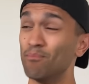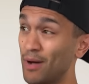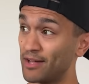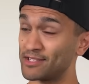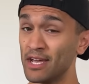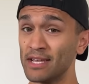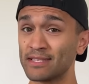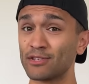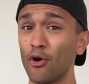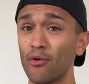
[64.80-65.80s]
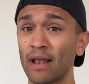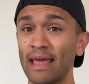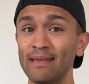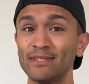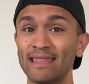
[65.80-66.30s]
But Scott
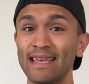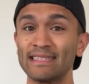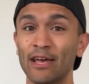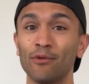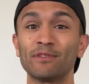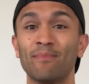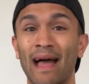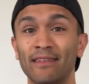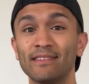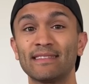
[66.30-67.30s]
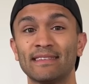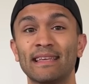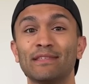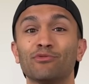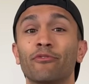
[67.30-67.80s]
claims this helps balance the
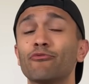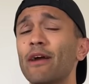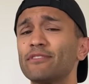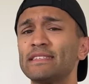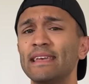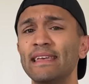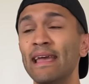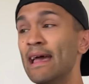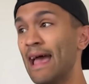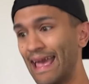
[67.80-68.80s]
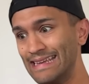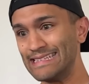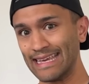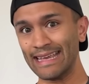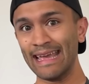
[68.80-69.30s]
centre of gravity,
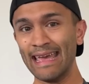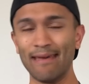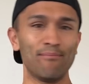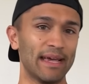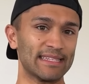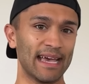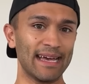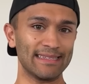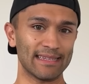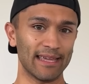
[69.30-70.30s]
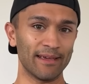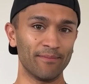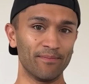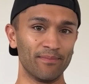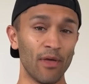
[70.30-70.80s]
aiding in better handling.
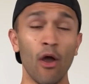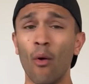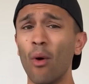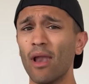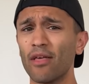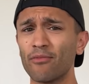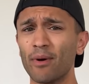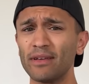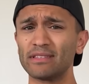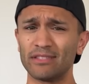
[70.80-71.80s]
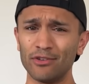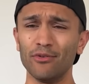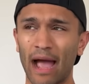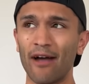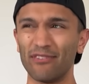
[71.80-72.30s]
While other bikes do
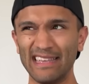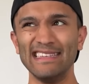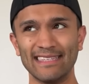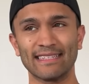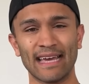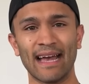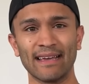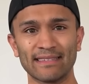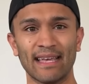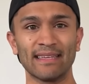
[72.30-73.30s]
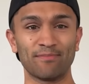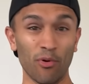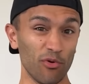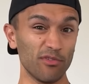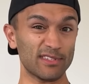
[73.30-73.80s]
have easier to access
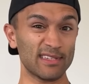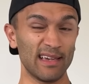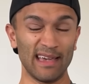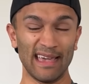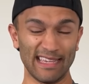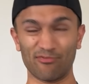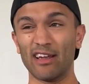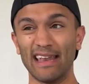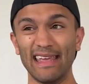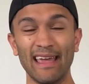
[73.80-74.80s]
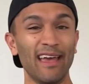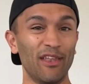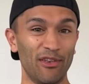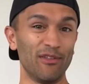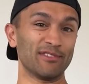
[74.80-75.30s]
ports, it's really
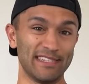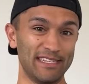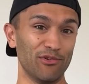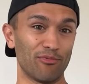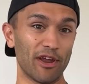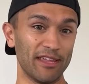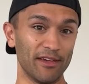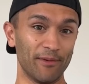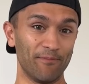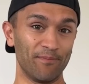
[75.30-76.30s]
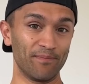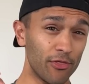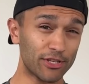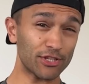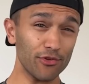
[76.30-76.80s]
not a deal breaker.
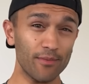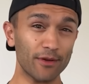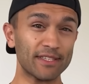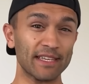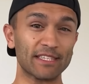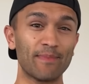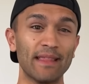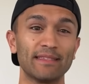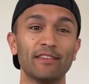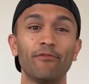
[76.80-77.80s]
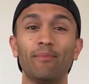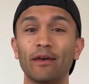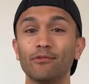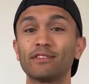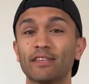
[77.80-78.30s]
The 2 most expensive builds